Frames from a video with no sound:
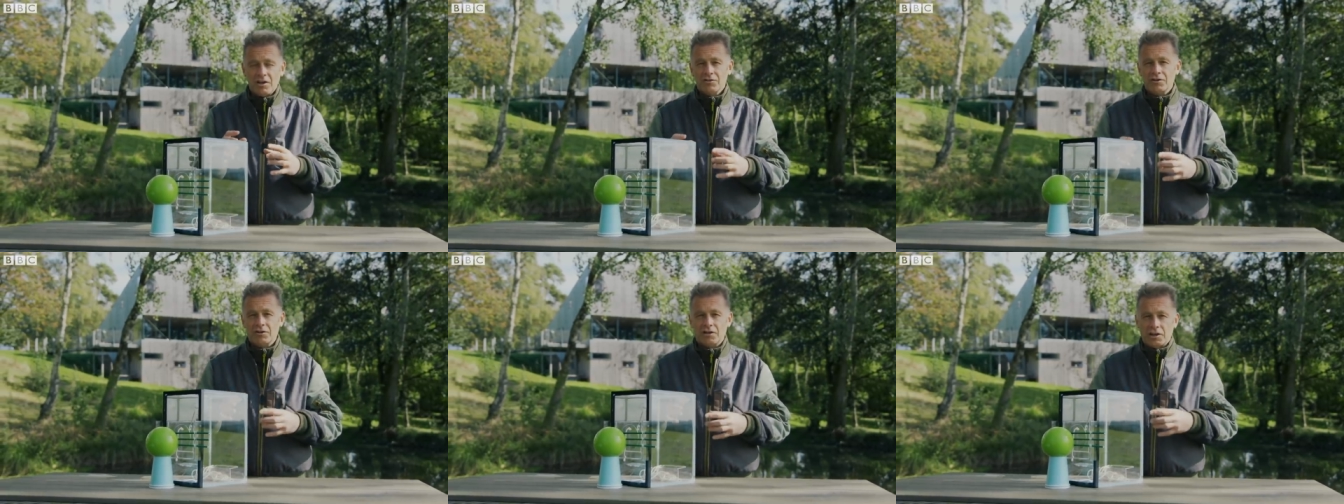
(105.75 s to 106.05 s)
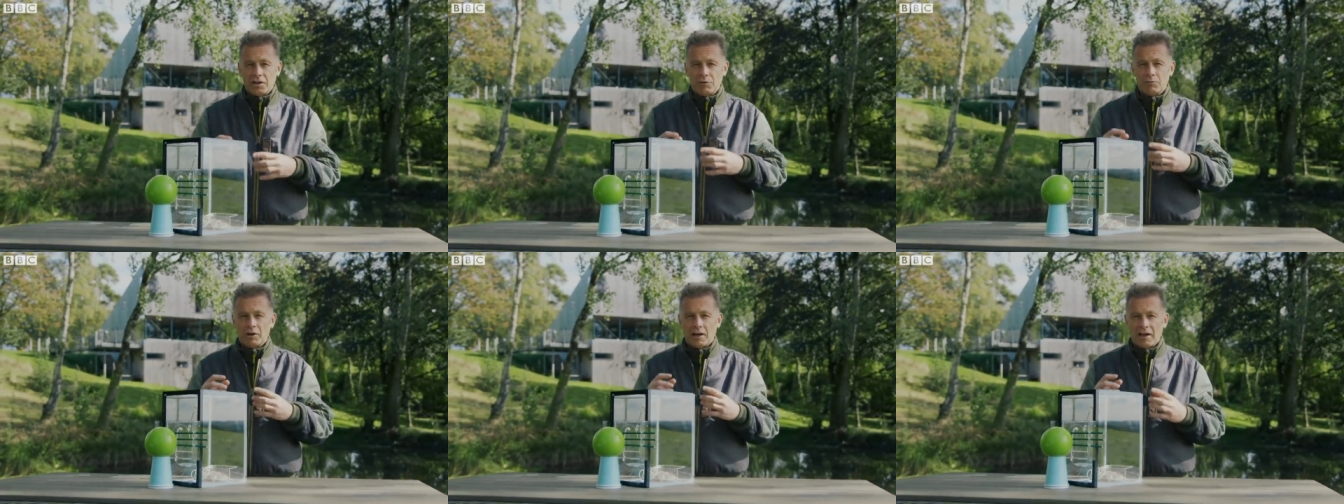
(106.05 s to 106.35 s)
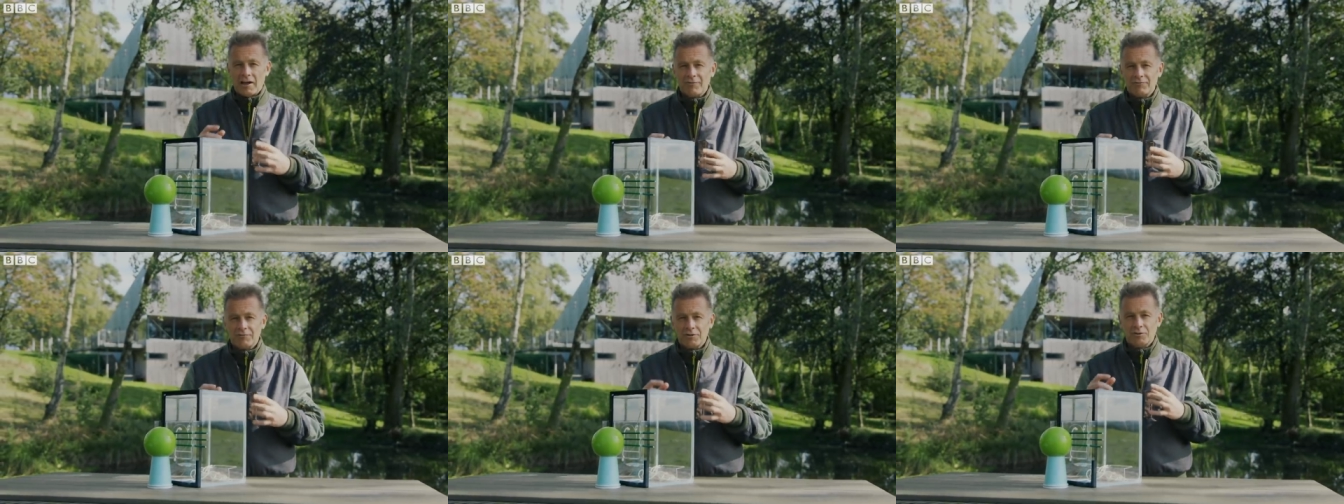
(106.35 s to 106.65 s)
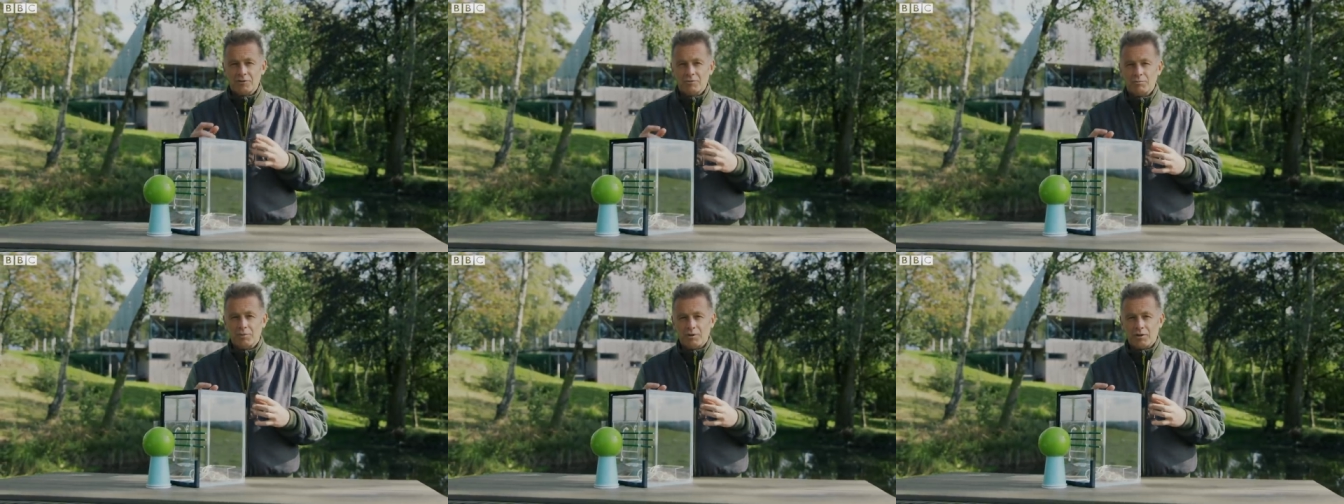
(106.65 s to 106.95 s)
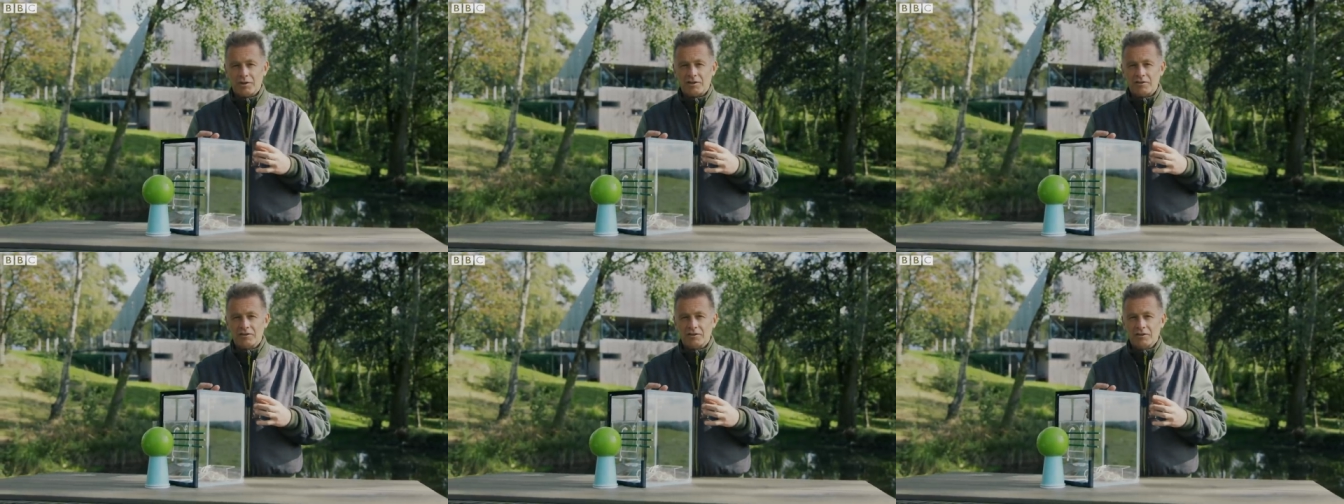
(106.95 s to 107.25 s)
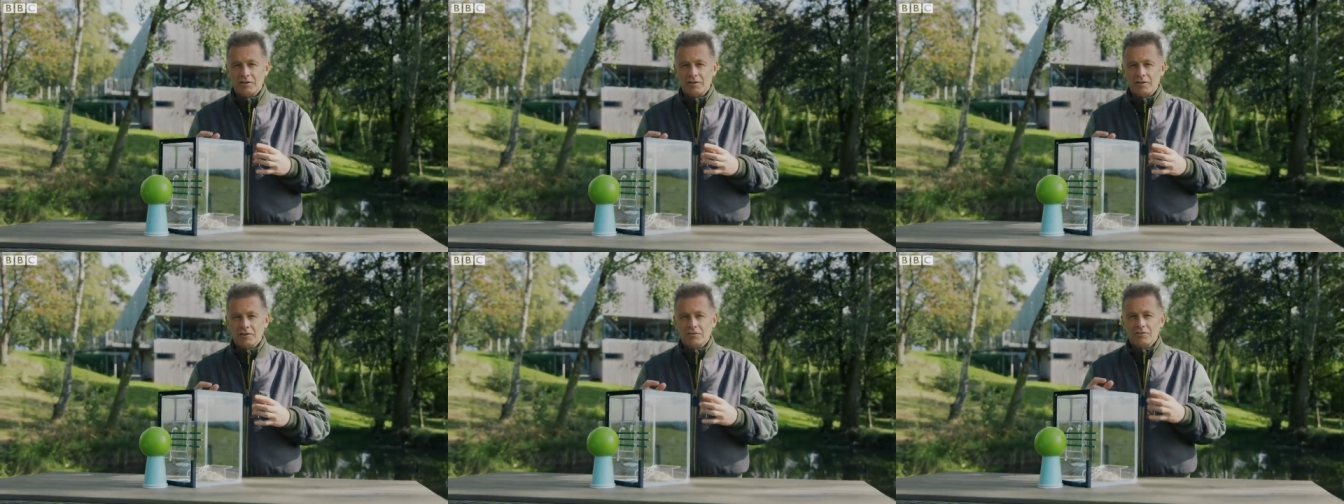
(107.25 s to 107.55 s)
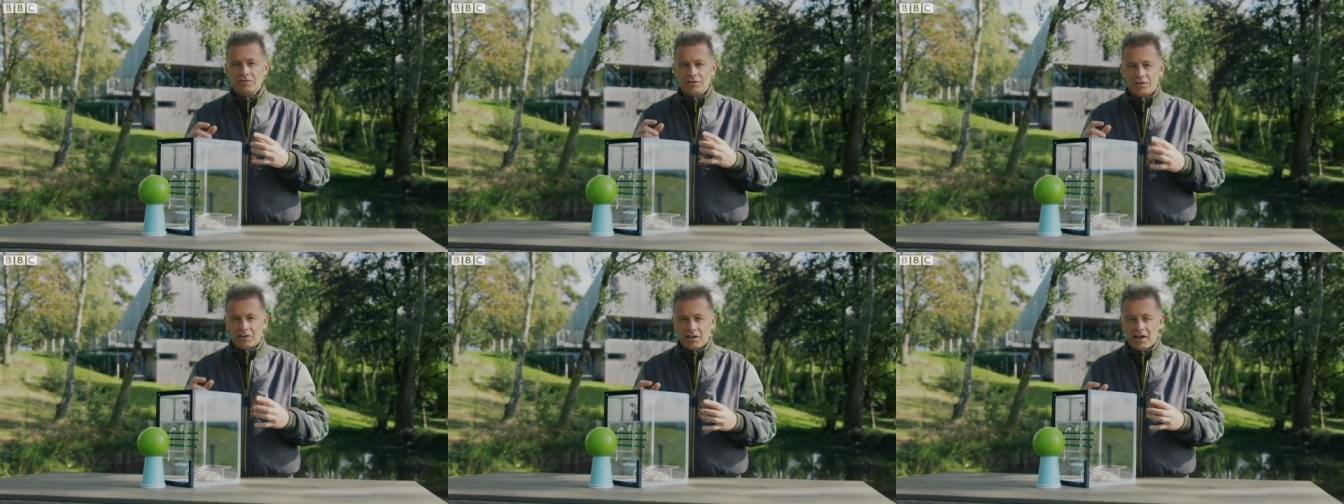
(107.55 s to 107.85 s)
that he will have to complete
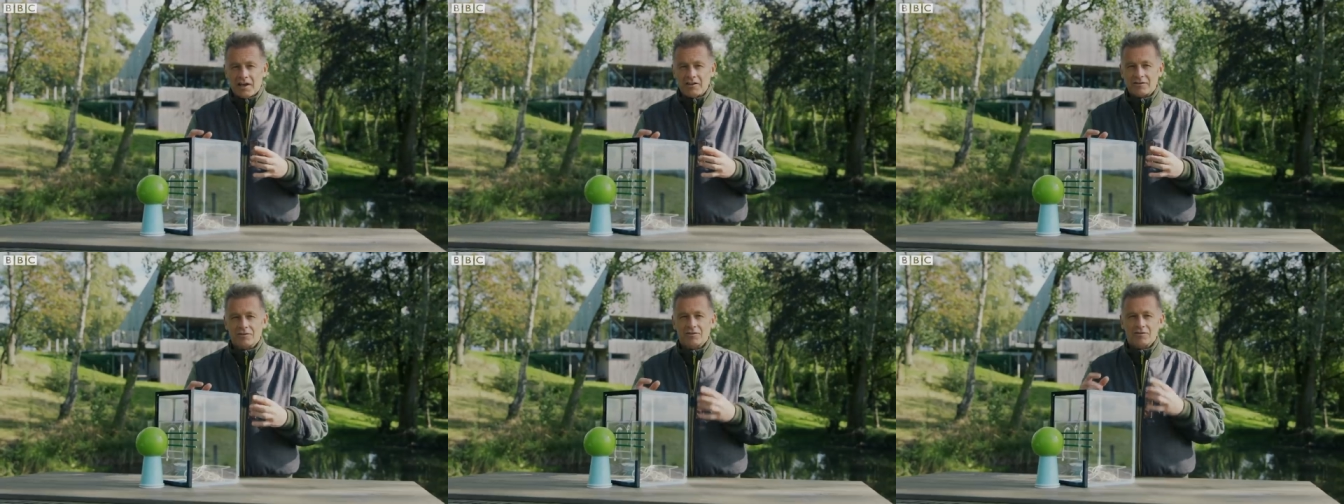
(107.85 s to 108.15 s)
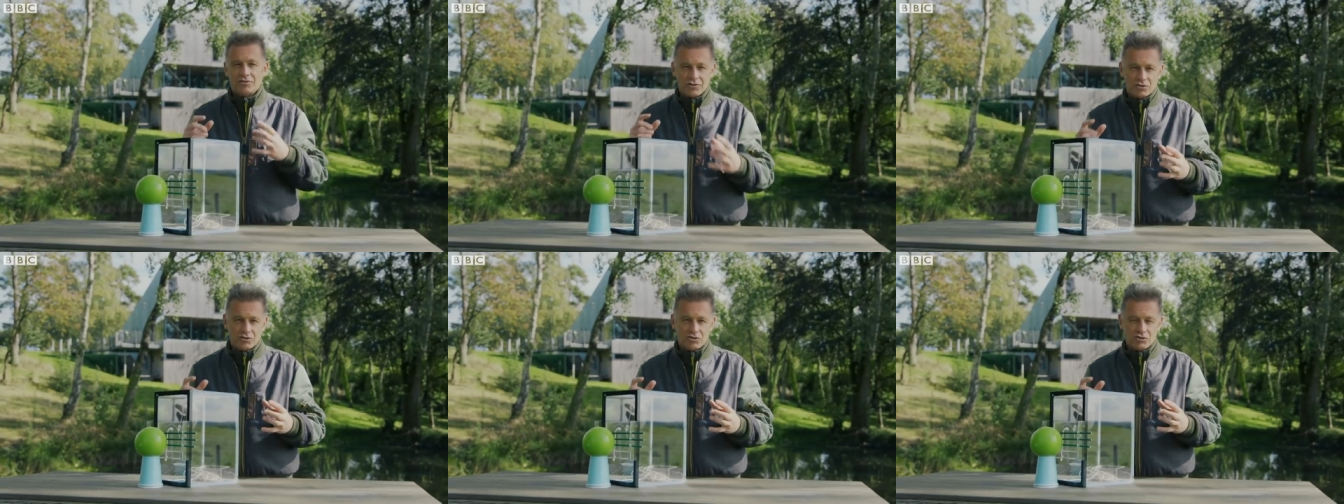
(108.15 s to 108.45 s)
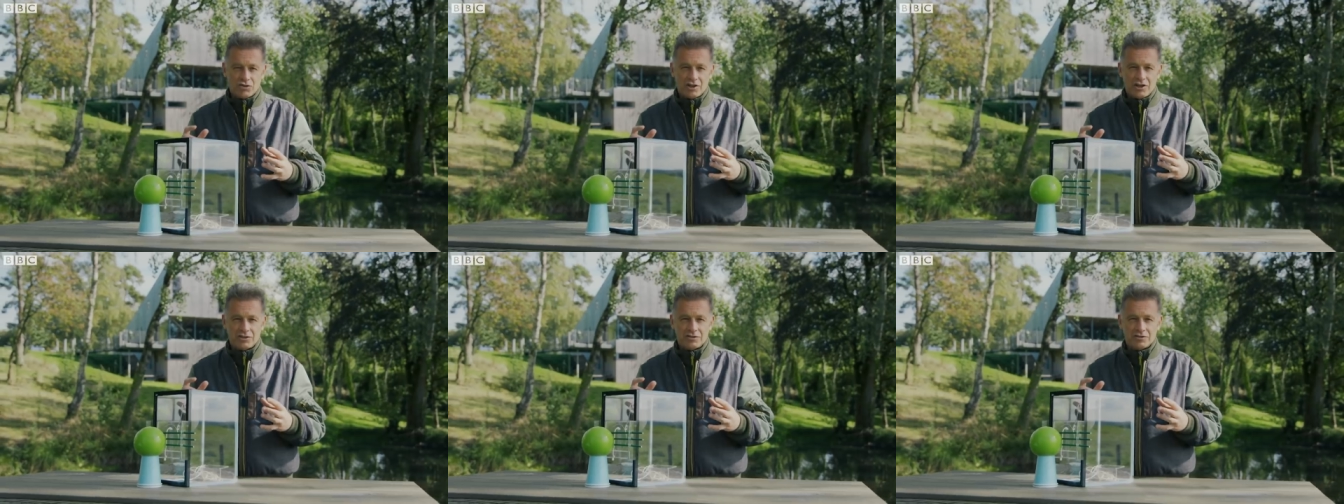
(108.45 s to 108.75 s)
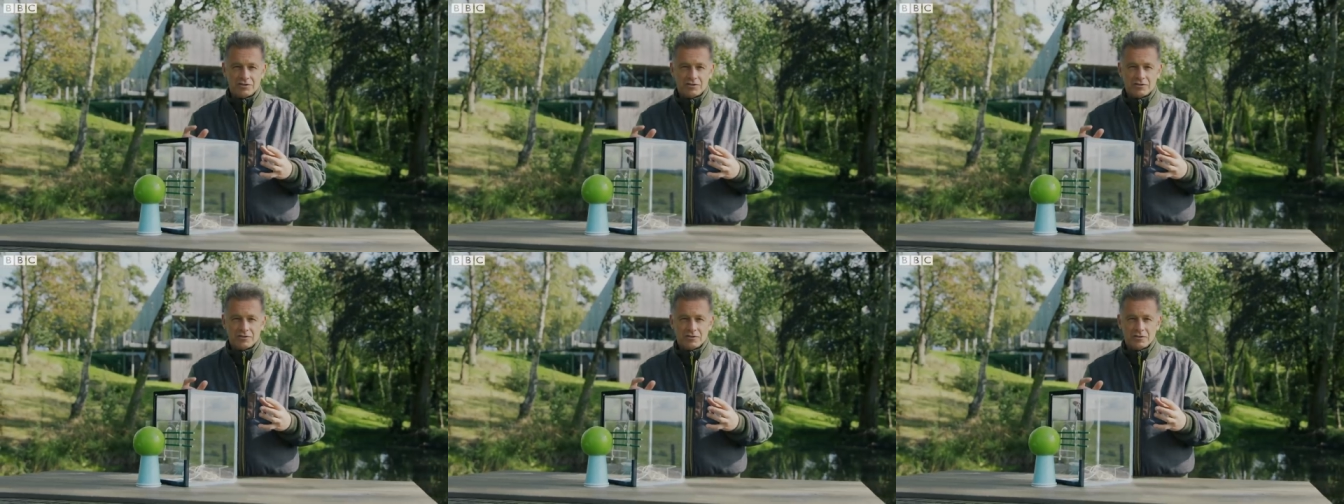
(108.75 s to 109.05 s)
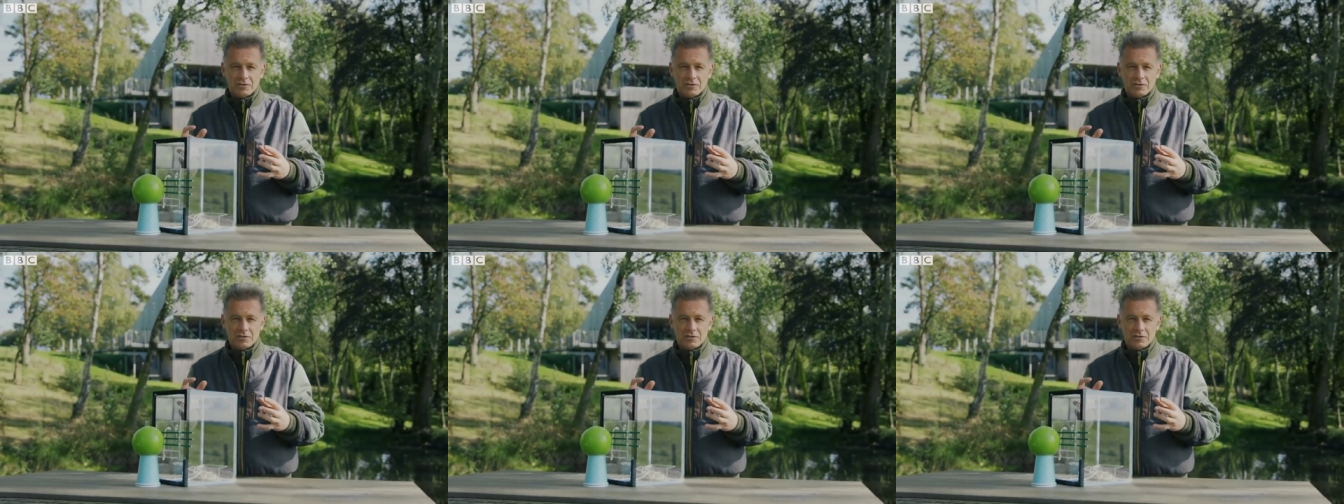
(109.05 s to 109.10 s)
to get the treat.